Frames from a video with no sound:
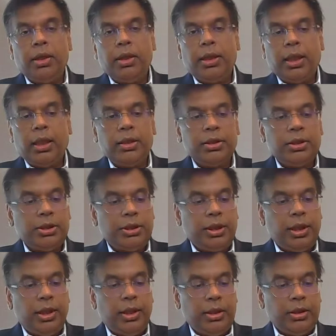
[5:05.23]
intelligence
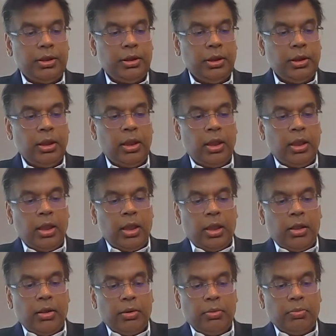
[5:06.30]
sharing,
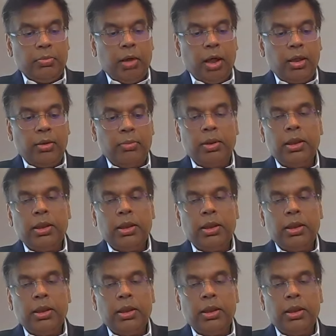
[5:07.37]
modern